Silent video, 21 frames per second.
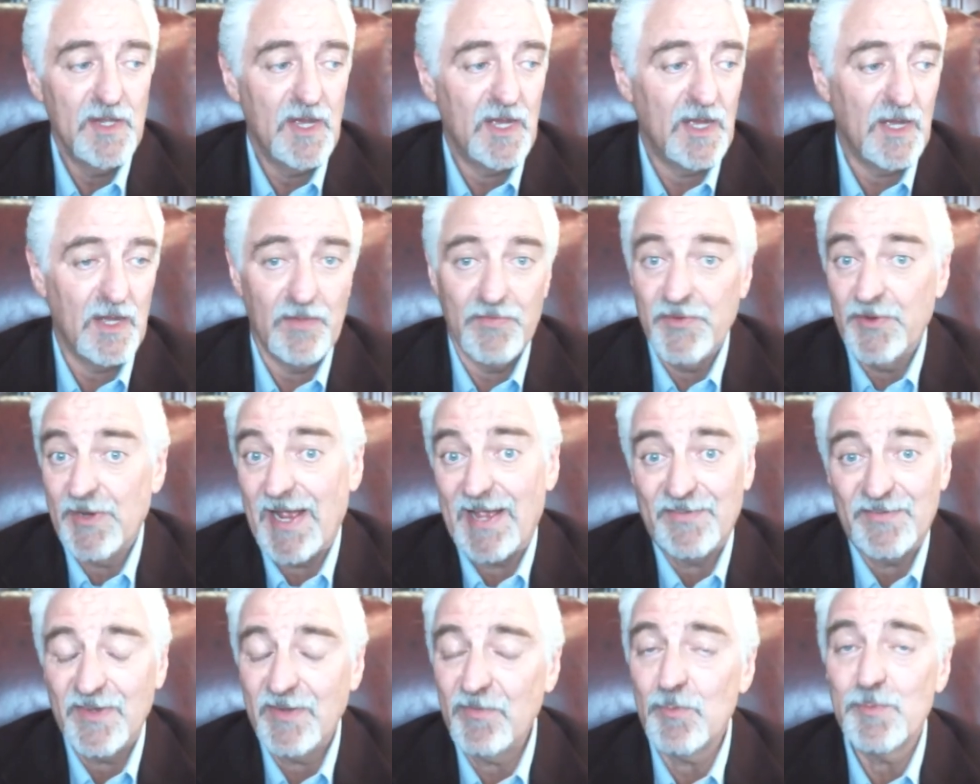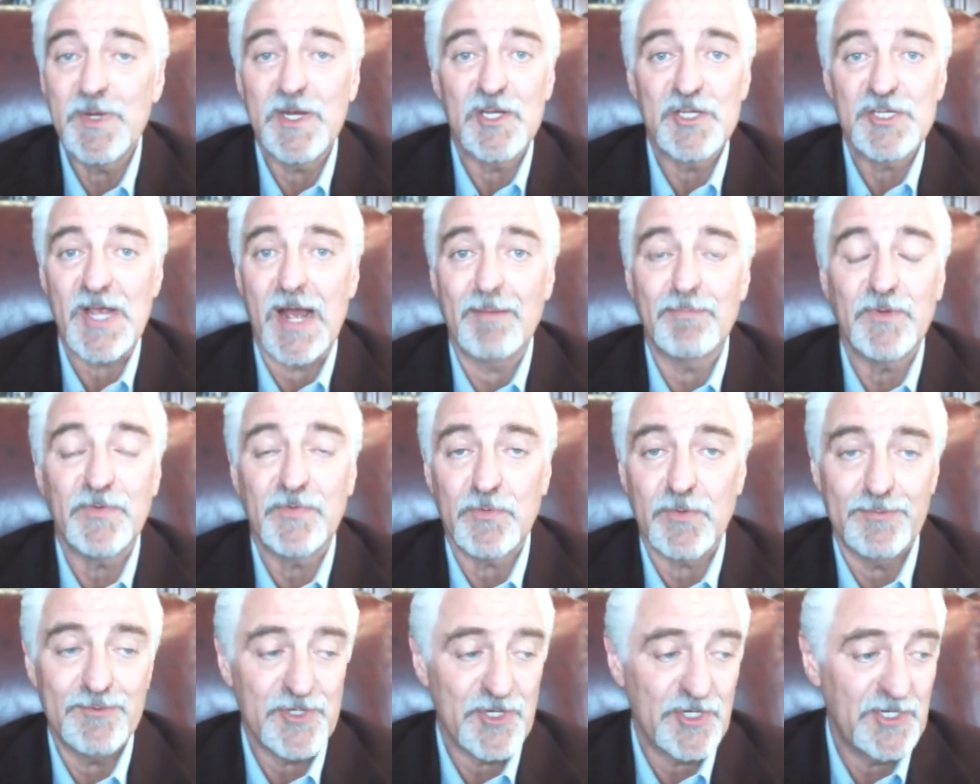There hasn't even been a job
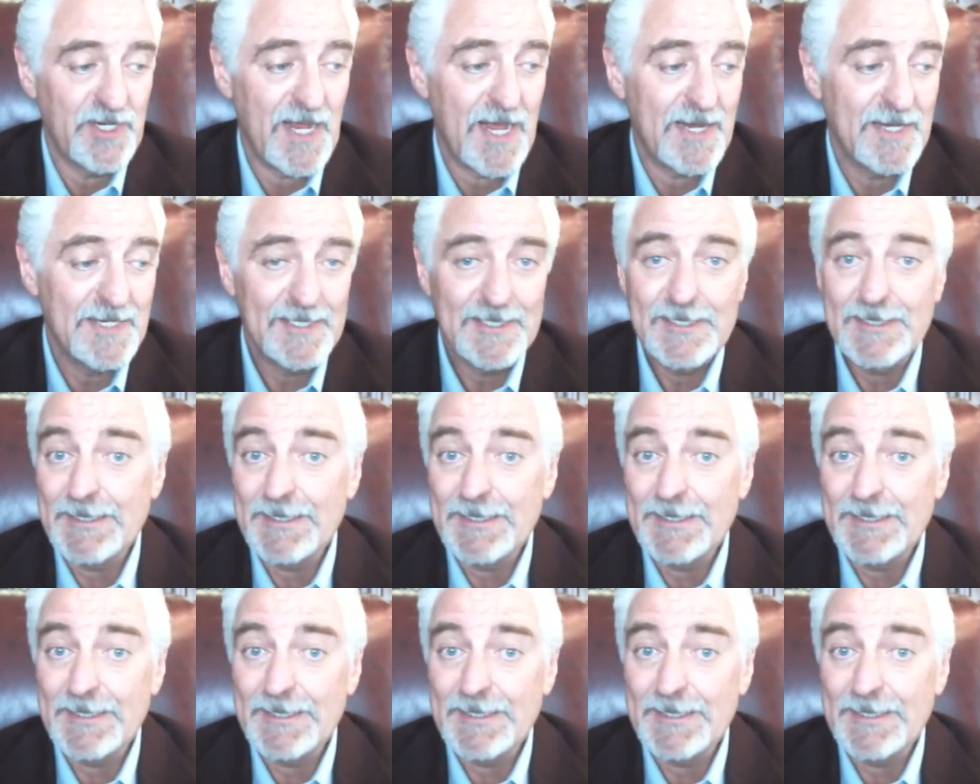description yet.